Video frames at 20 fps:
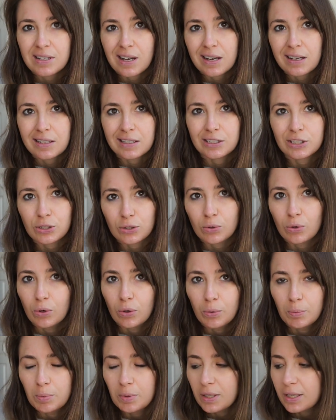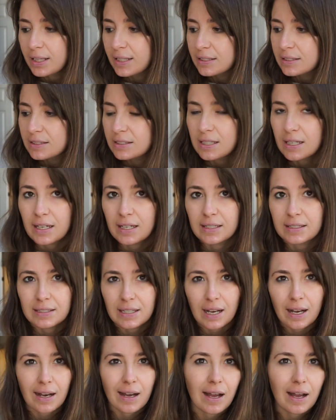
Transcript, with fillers: Not going to do a whole plant stand.